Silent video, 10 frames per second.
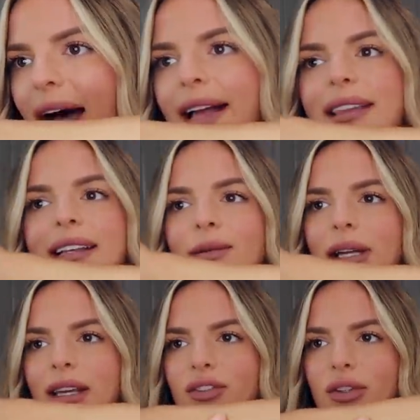that's
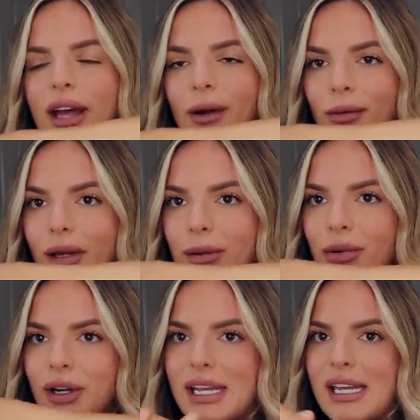what gives you that really
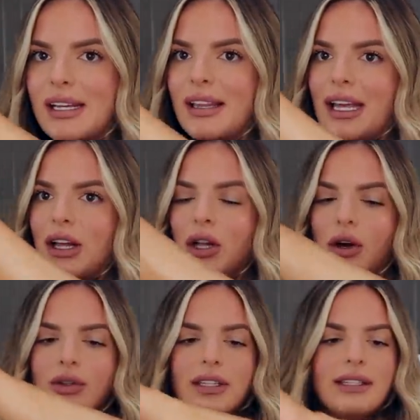pretty like
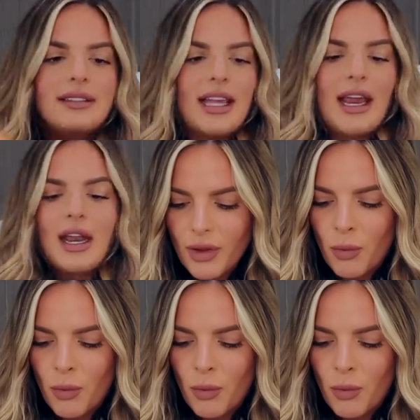glow to the skin.